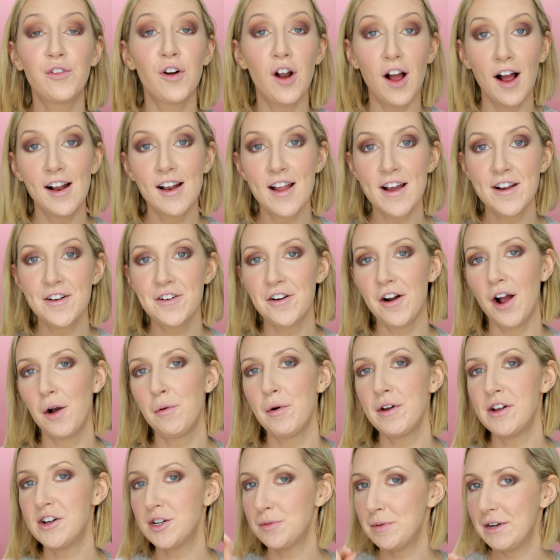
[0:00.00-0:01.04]
For eyeliner, I
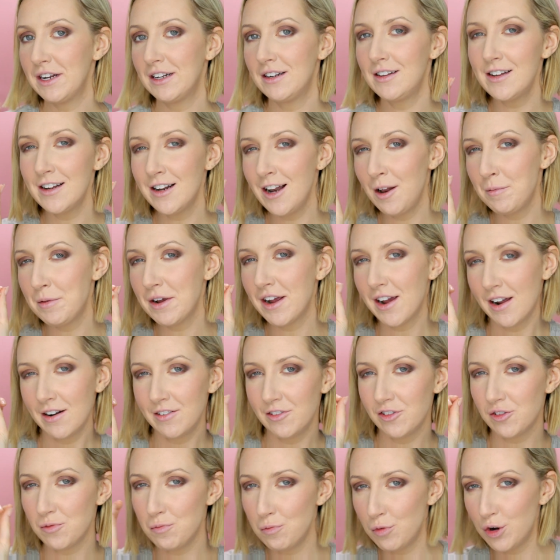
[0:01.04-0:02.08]
want it to be a little bit
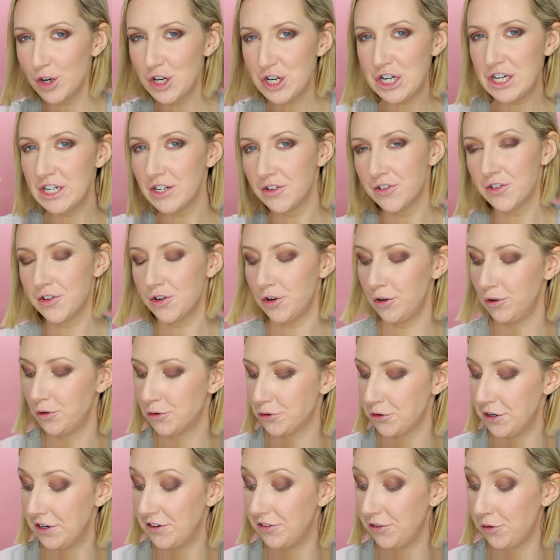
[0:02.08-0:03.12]
kind of smudgy and
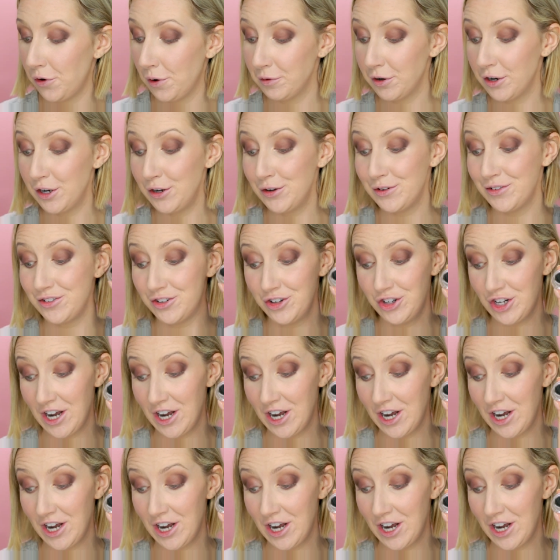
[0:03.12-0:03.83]
sultry, so I'm gonna use